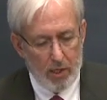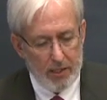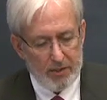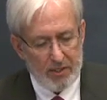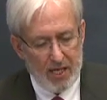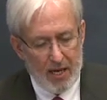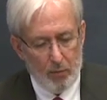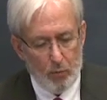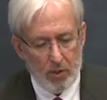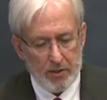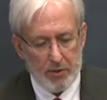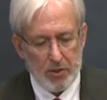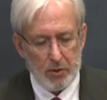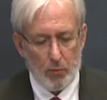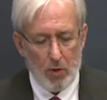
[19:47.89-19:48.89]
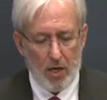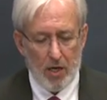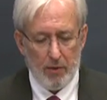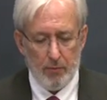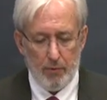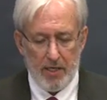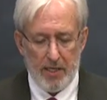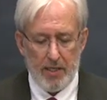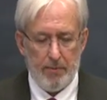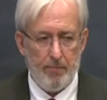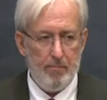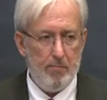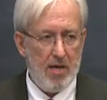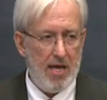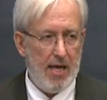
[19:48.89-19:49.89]
Is that what Zawahiri
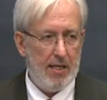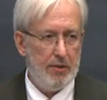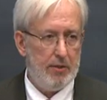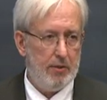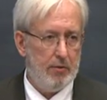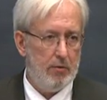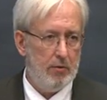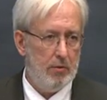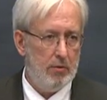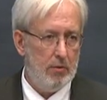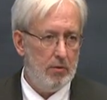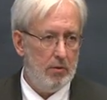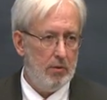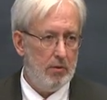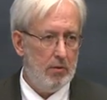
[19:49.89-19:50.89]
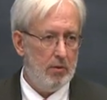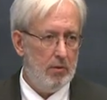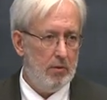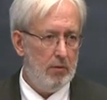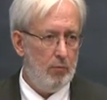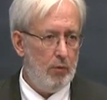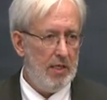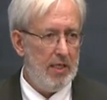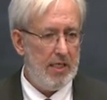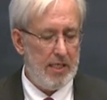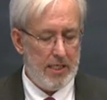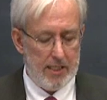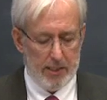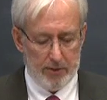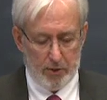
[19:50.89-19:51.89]
meant when
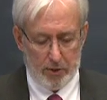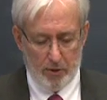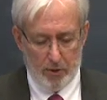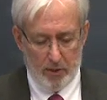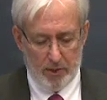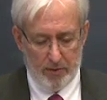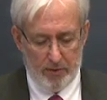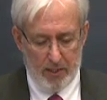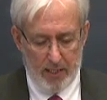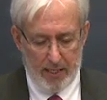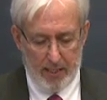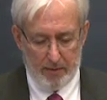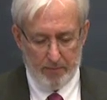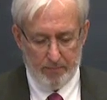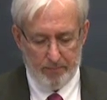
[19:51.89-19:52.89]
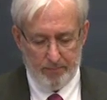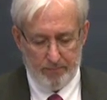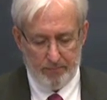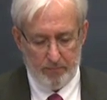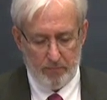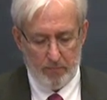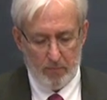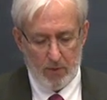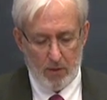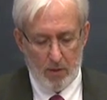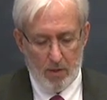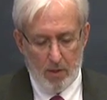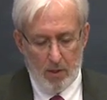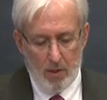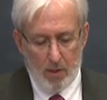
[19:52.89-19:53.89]
he inserted that?
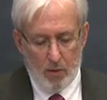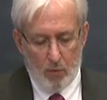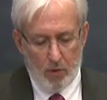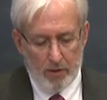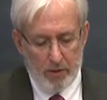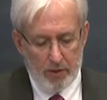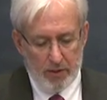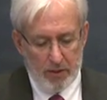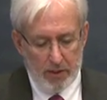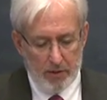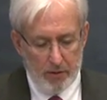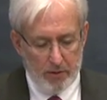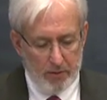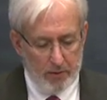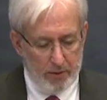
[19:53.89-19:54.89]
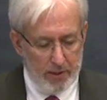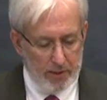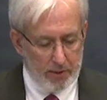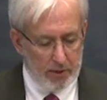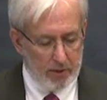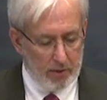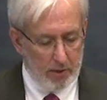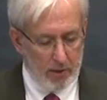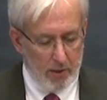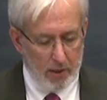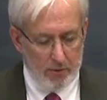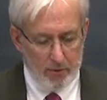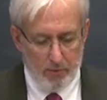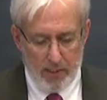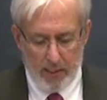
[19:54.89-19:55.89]
Well, consider this
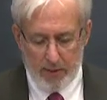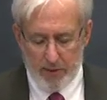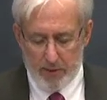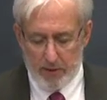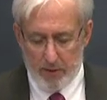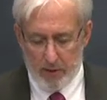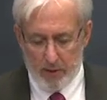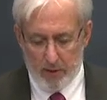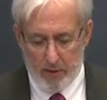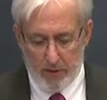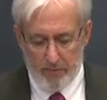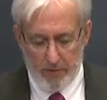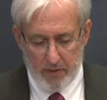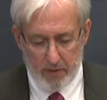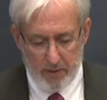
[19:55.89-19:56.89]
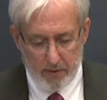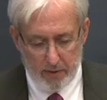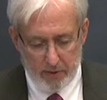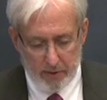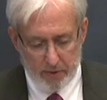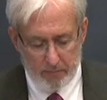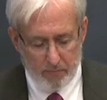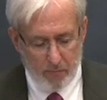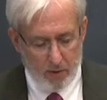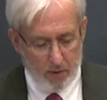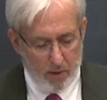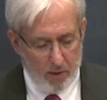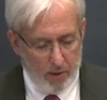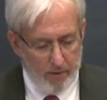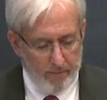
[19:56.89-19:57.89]
address of his
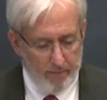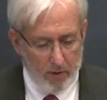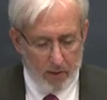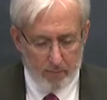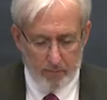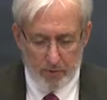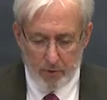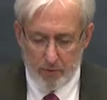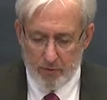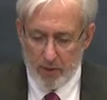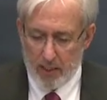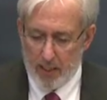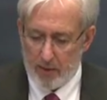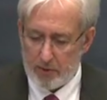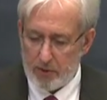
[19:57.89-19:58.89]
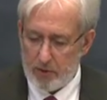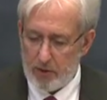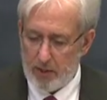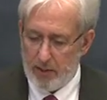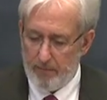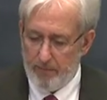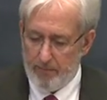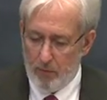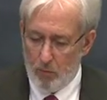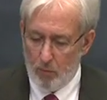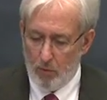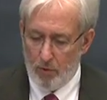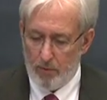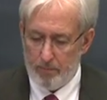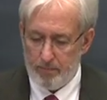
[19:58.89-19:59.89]
from
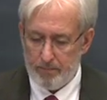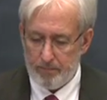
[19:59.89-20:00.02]
2004.